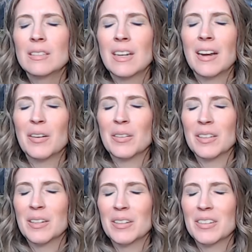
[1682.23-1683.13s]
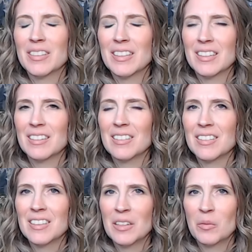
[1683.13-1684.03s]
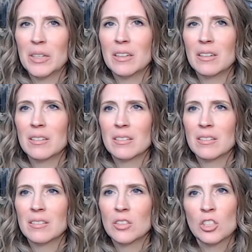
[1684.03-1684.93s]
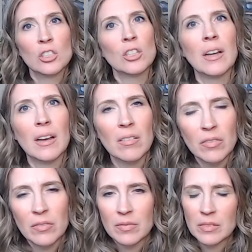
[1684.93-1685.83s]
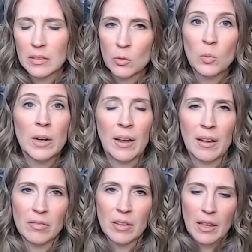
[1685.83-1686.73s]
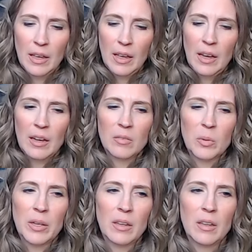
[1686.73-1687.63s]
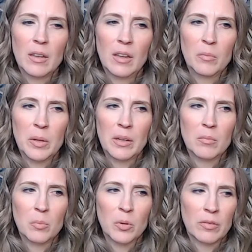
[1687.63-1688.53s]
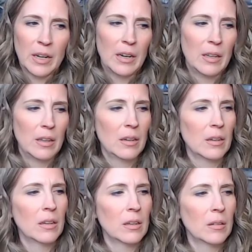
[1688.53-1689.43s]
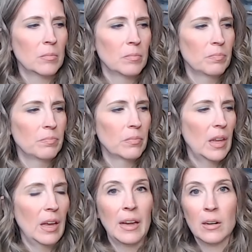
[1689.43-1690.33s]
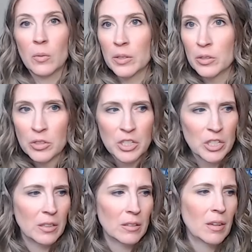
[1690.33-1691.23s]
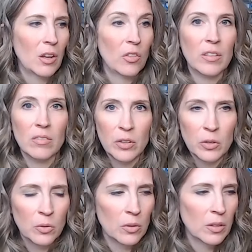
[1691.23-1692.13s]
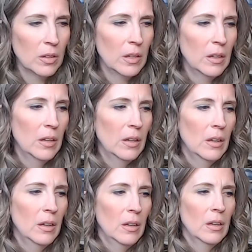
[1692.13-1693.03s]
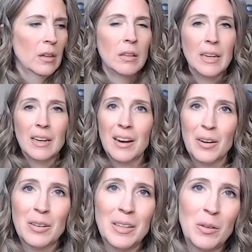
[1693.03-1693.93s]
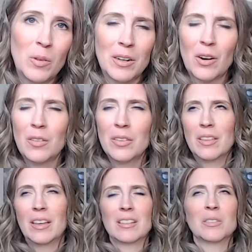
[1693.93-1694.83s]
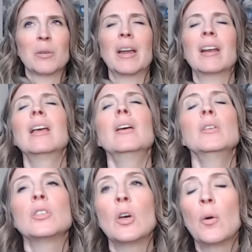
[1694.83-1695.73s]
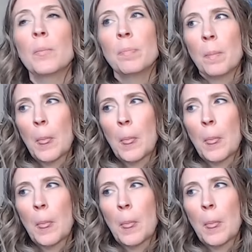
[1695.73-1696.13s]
die earlier than than we should have, would have, had we have been provided um, adequate nutrition, healthy food, clean air, clean water, all the things, right? So,